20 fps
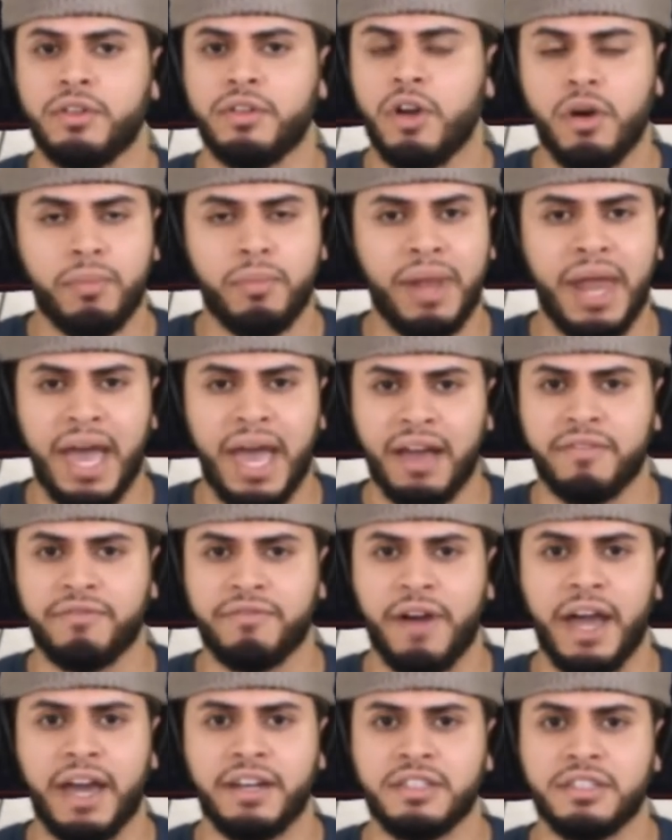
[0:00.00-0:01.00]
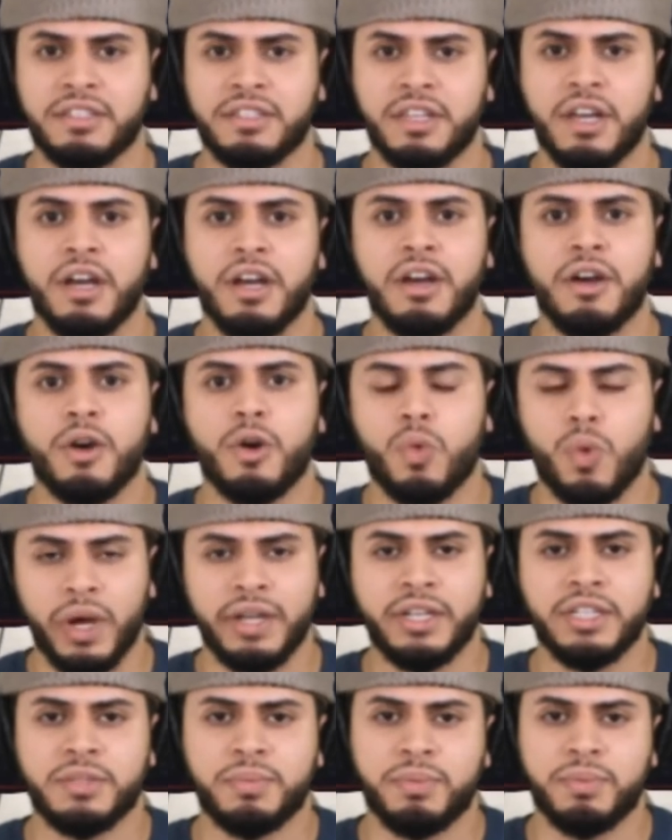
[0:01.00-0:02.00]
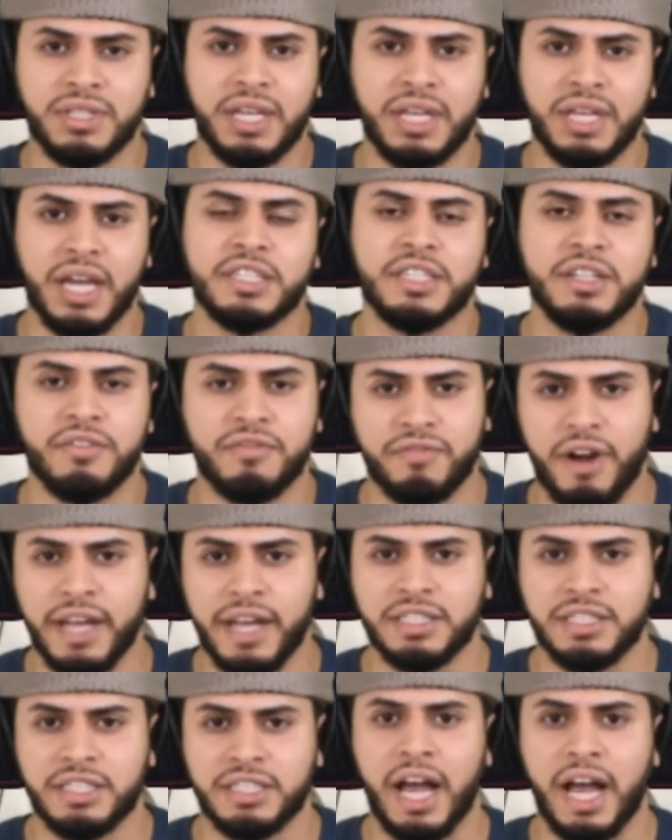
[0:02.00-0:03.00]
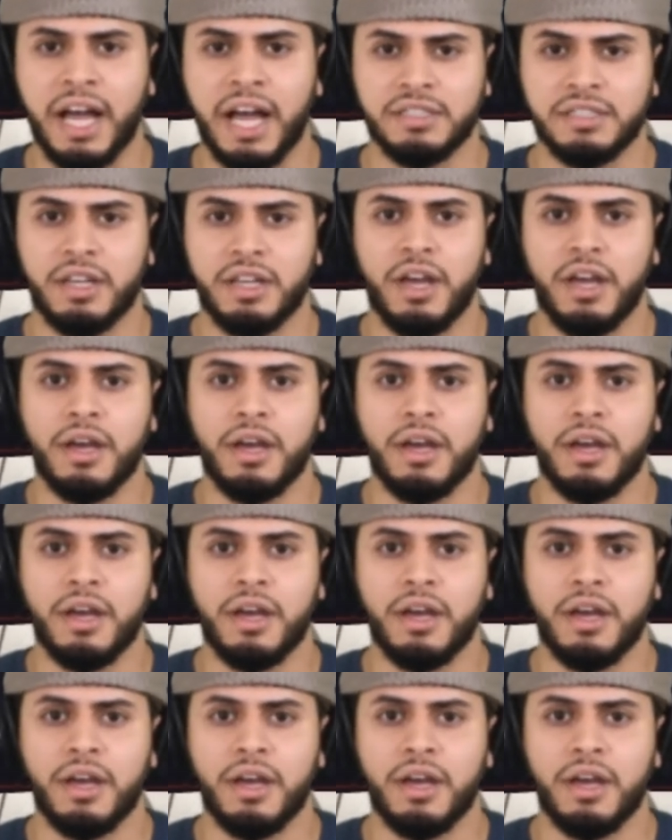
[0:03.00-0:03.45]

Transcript: No Black Fighters Witness Protection franchise.